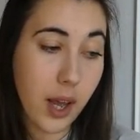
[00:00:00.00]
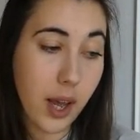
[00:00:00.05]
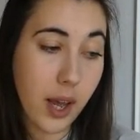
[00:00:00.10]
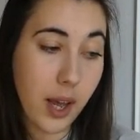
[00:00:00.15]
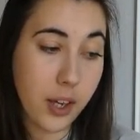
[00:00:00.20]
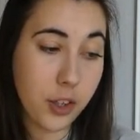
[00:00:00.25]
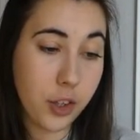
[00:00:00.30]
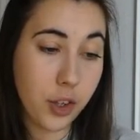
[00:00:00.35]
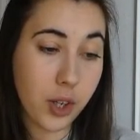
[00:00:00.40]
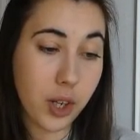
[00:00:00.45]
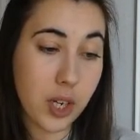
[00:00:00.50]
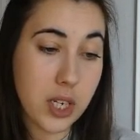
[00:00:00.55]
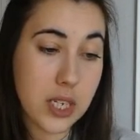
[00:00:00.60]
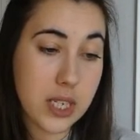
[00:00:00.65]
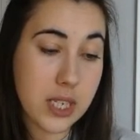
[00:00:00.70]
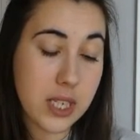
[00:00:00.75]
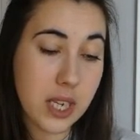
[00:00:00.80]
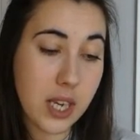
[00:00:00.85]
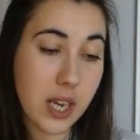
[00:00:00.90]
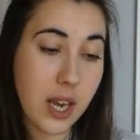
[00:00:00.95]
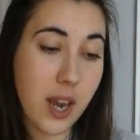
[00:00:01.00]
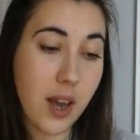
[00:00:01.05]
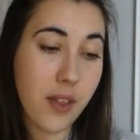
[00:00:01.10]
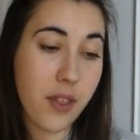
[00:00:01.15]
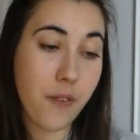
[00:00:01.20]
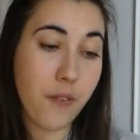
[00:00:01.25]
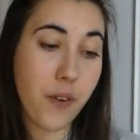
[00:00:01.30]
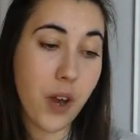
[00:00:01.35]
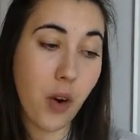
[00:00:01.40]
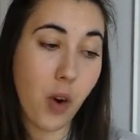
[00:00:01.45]
And you can see at the
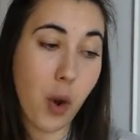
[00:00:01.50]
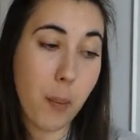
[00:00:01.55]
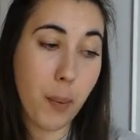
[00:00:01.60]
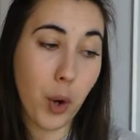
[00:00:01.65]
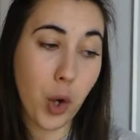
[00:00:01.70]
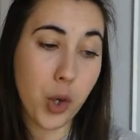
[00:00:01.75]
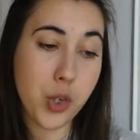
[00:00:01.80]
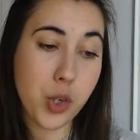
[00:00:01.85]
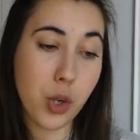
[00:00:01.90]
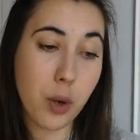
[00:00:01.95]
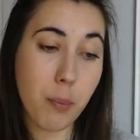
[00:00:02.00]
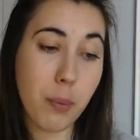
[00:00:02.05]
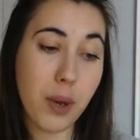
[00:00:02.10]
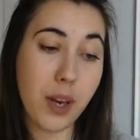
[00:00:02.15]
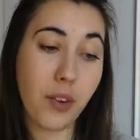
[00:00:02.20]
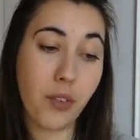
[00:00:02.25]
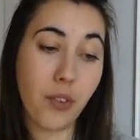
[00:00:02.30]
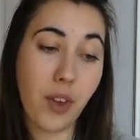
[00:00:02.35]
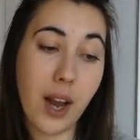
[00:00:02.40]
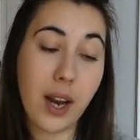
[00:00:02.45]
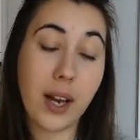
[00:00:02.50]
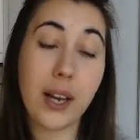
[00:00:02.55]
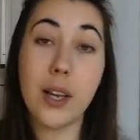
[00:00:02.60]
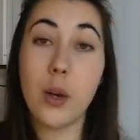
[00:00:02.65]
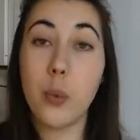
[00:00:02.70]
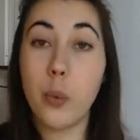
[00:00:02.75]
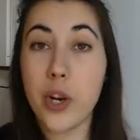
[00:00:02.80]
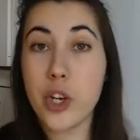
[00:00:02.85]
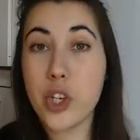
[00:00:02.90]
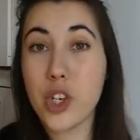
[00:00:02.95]
very bottom exactly
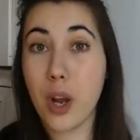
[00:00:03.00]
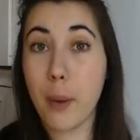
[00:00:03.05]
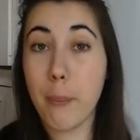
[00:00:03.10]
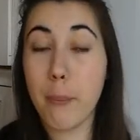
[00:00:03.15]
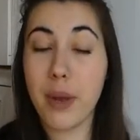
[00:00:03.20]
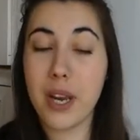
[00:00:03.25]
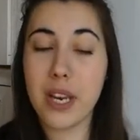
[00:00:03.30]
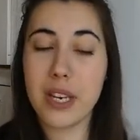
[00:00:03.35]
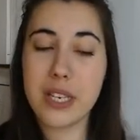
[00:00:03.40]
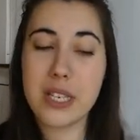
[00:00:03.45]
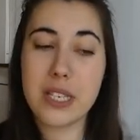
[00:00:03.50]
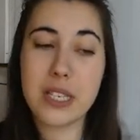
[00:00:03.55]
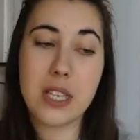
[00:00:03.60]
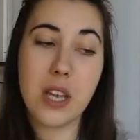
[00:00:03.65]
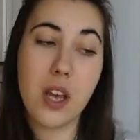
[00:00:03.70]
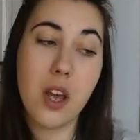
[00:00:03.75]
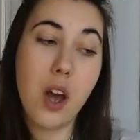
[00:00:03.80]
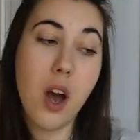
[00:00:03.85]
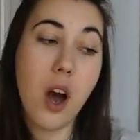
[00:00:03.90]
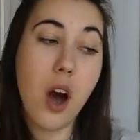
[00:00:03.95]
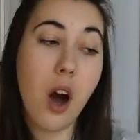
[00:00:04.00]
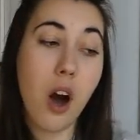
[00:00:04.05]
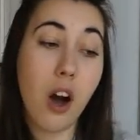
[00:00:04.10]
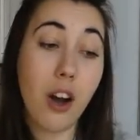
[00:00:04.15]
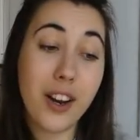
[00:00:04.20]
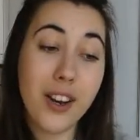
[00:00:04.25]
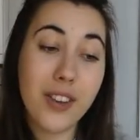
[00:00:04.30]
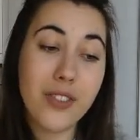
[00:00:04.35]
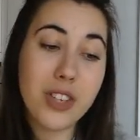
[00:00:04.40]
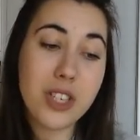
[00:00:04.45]
which companies are
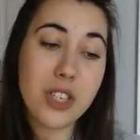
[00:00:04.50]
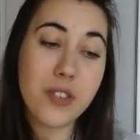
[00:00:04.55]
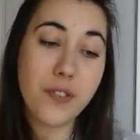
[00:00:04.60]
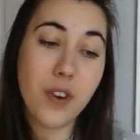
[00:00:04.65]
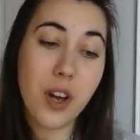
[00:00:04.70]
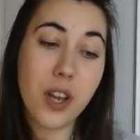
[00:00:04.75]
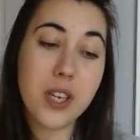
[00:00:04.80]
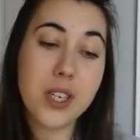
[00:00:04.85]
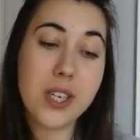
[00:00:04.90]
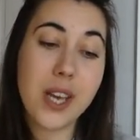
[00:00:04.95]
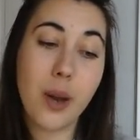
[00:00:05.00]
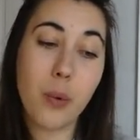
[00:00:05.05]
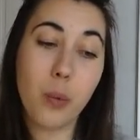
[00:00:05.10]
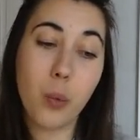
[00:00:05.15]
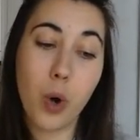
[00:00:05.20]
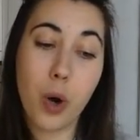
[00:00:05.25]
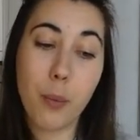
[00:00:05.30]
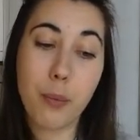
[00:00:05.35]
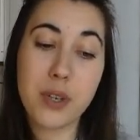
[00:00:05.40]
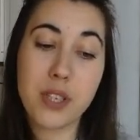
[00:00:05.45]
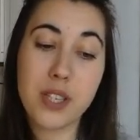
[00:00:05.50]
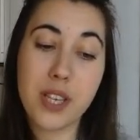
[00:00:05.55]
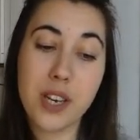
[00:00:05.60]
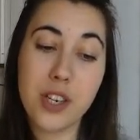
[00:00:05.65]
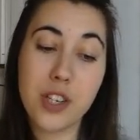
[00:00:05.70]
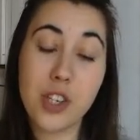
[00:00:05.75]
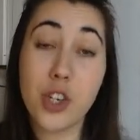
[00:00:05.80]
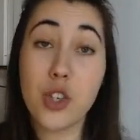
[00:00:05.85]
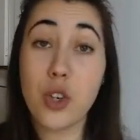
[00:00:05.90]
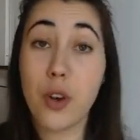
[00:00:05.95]
in this fund and what
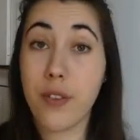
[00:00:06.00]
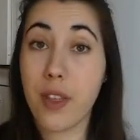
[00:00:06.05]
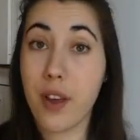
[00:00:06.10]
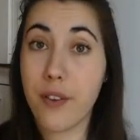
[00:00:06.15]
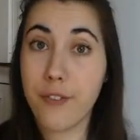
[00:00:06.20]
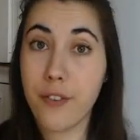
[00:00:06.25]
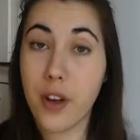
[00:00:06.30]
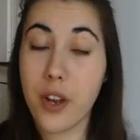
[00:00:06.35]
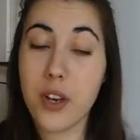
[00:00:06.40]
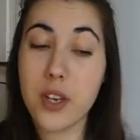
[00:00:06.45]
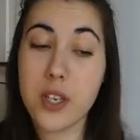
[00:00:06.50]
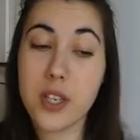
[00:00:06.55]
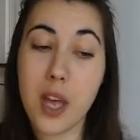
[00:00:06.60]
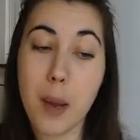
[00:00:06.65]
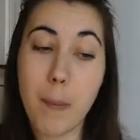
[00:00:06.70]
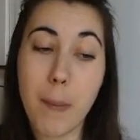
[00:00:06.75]
percentage of that fund they